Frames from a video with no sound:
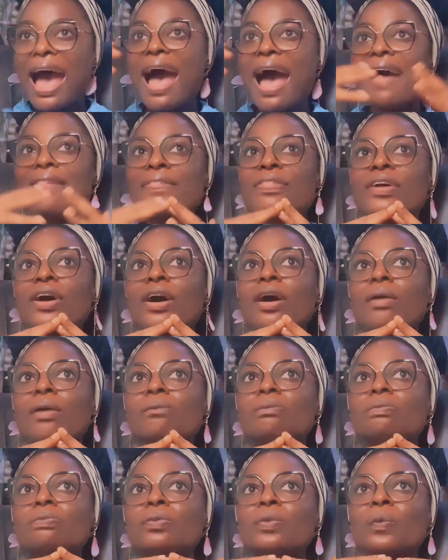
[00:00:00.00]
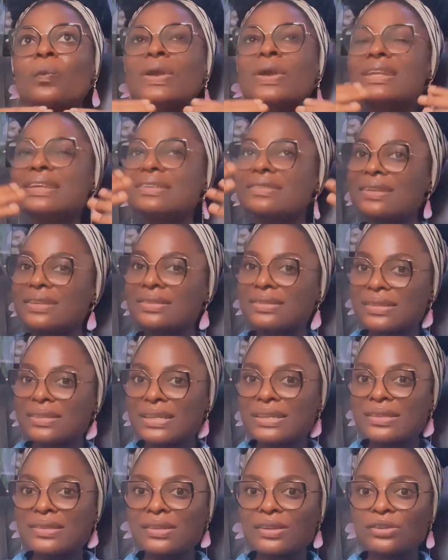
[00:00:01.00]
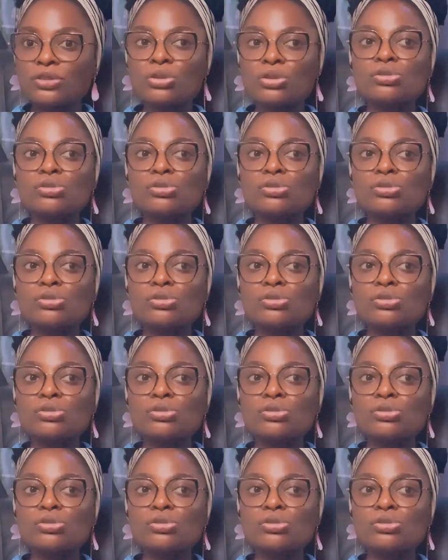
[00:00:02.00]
And when they say sit,